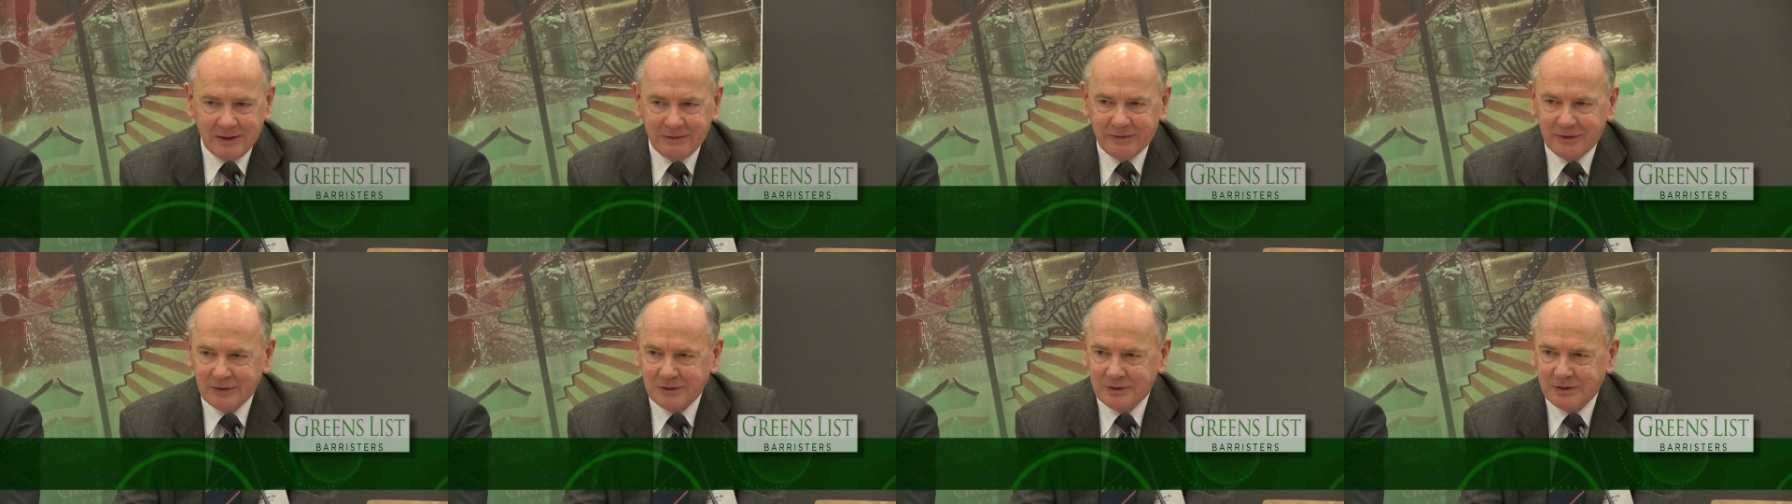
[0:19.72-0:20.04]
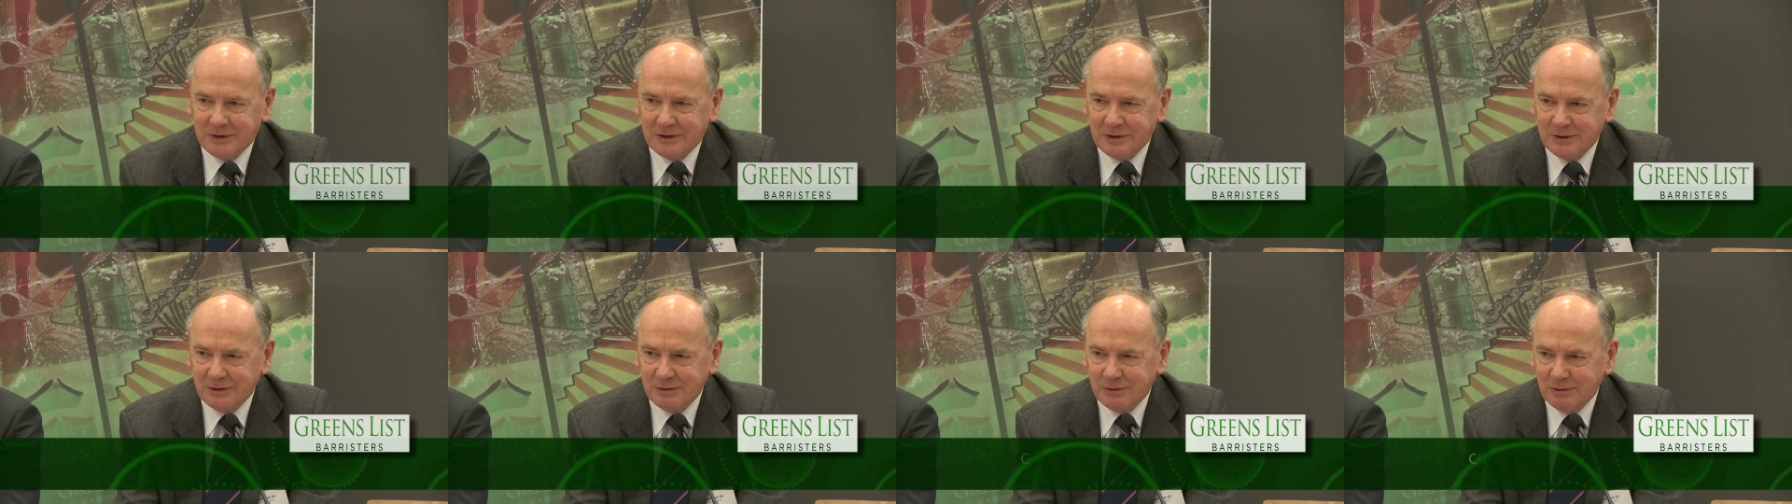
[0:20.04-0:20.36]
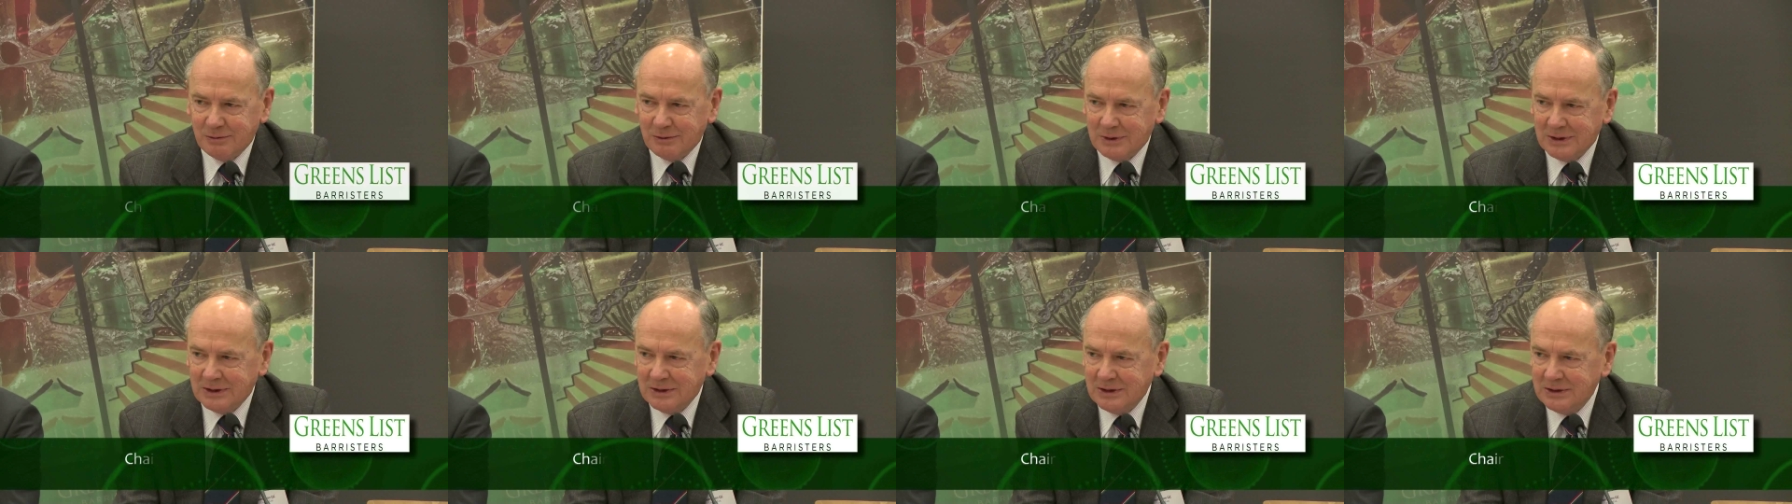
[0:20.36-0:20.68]
effort
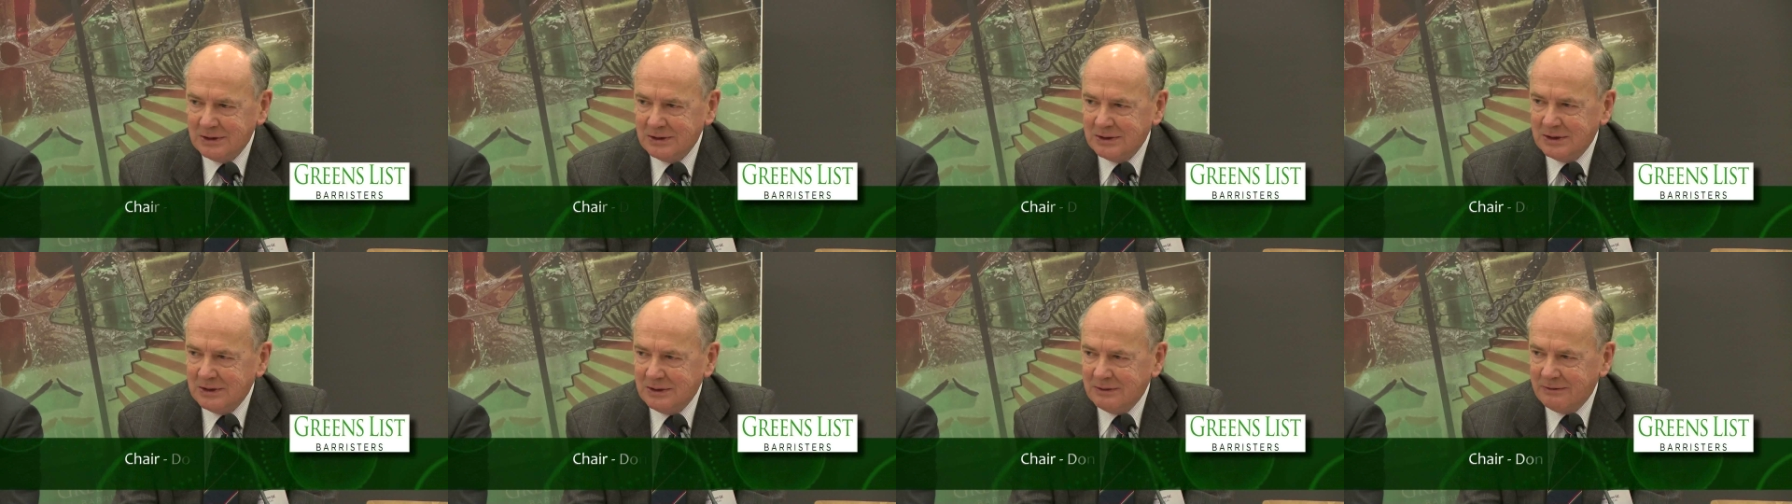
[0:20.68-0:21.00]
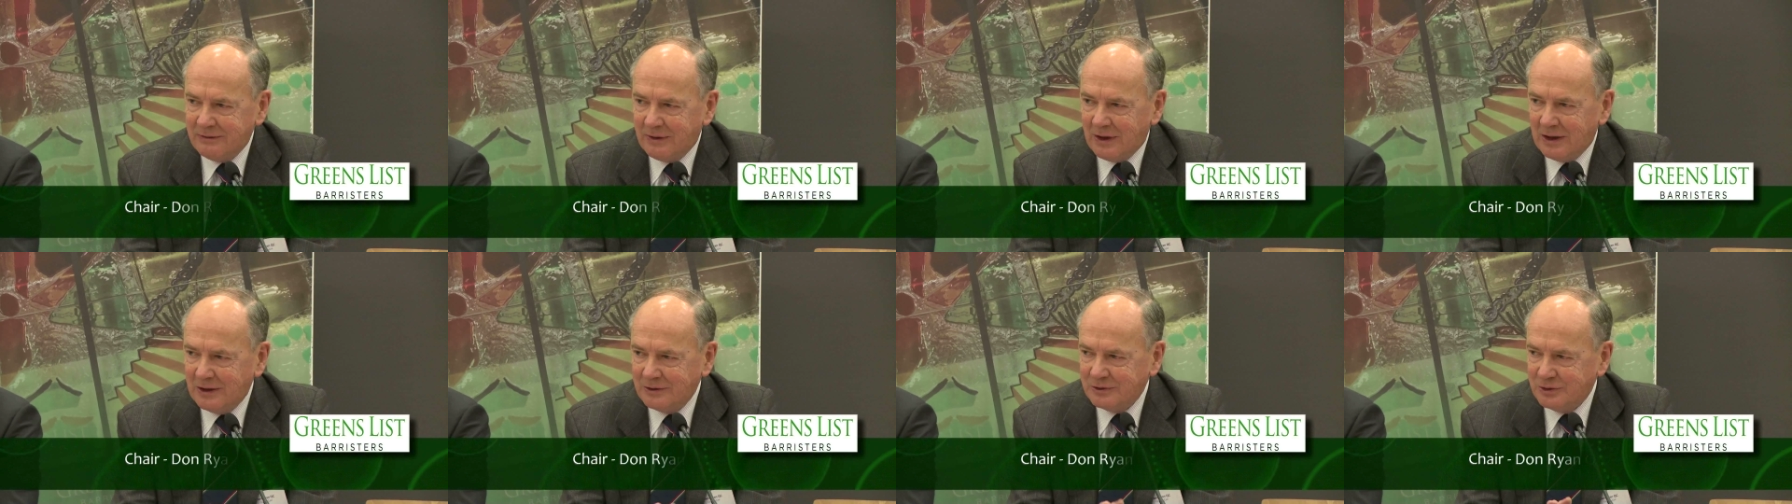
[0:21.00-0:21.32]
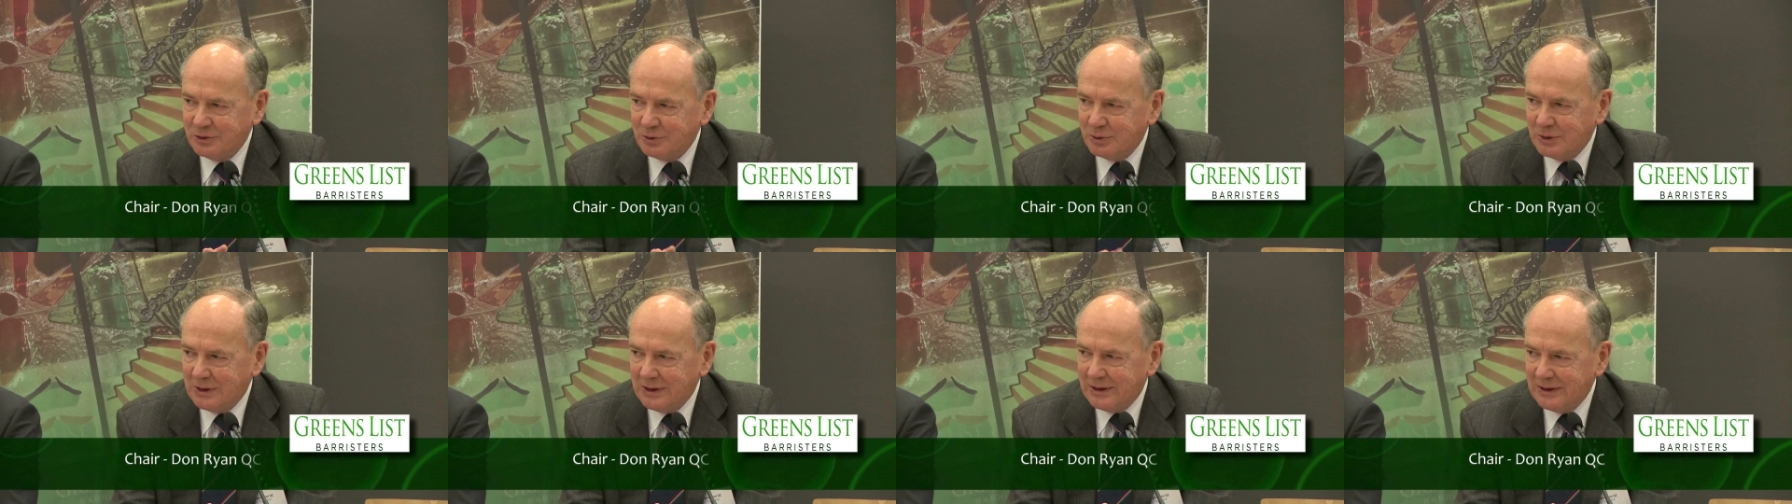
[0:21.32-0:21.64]
to find
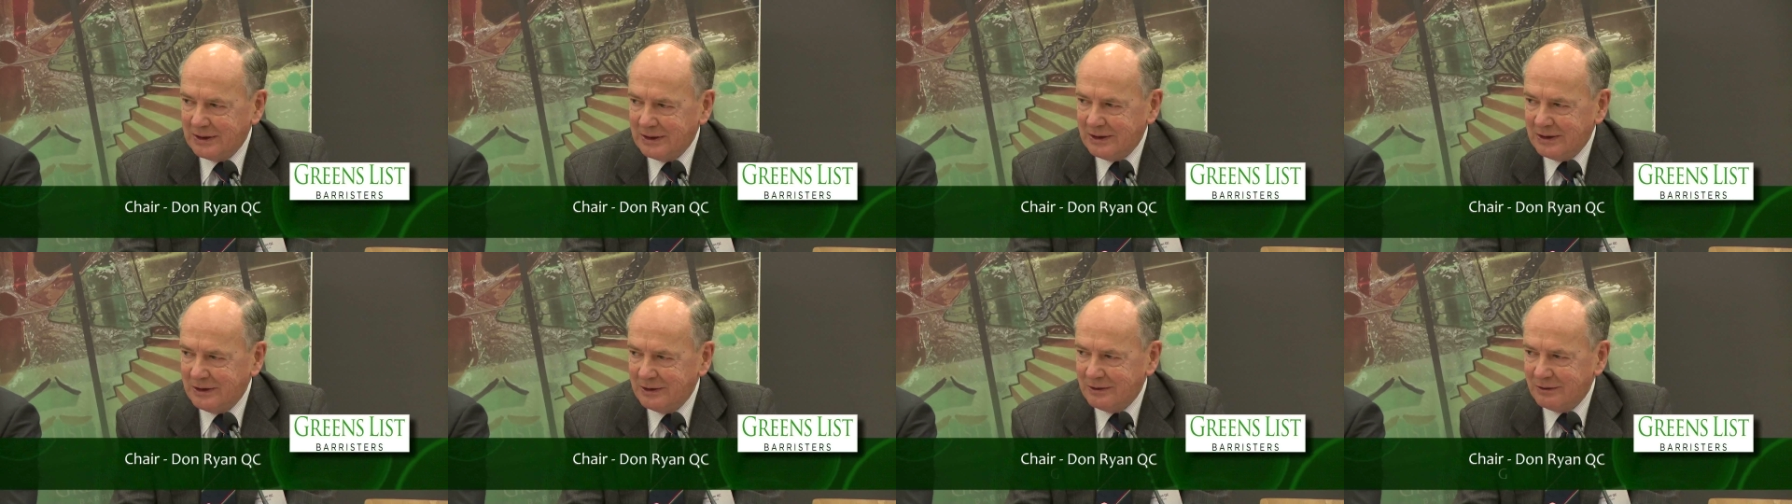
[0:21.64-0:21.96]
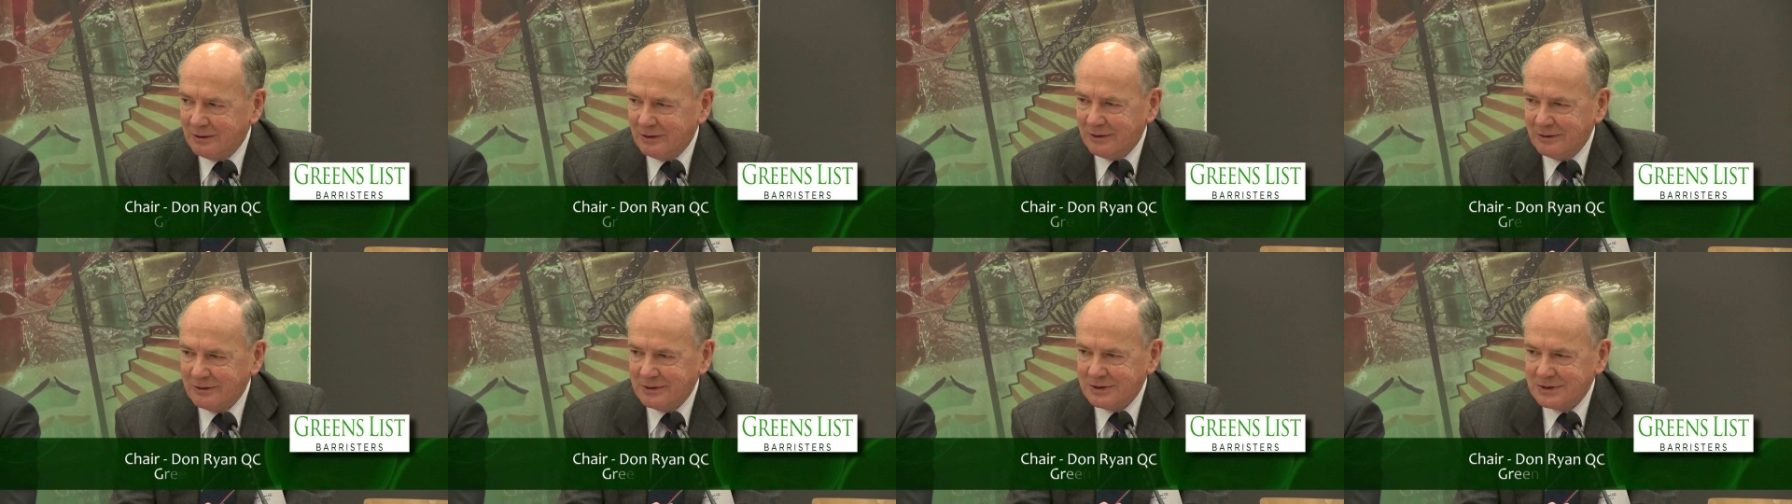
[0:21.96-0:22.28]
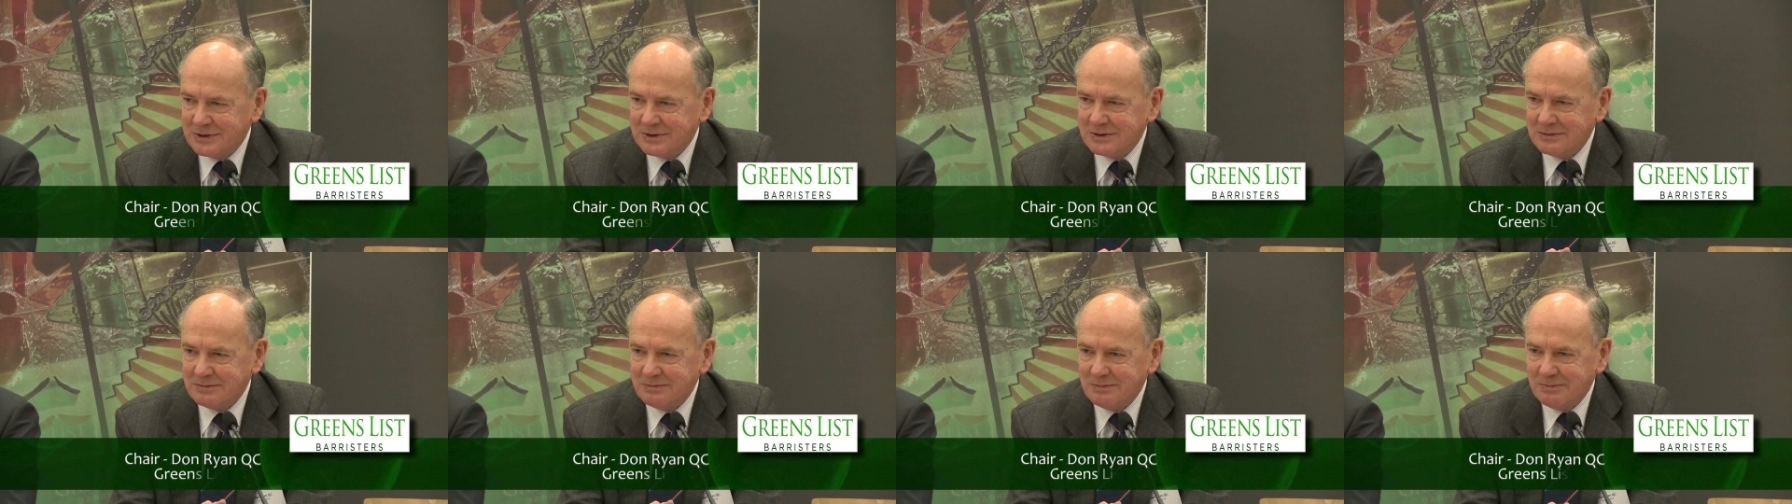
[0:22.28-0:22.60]
your way here on
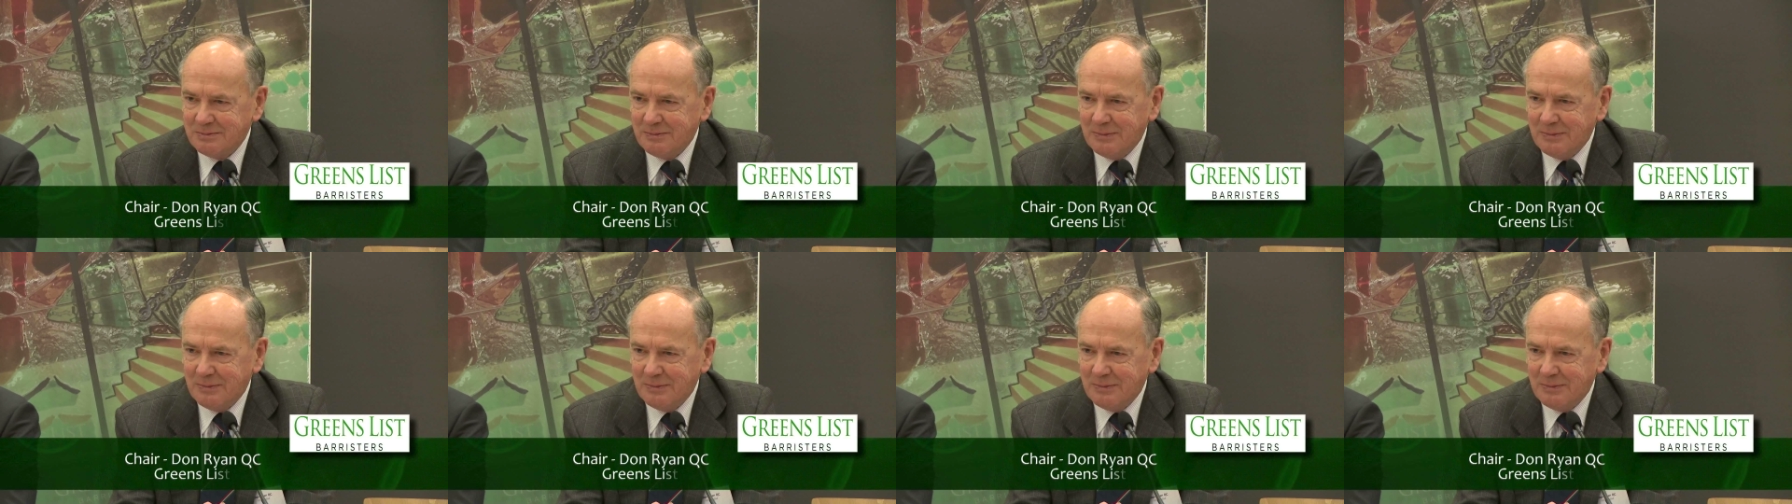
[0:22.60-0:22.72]
this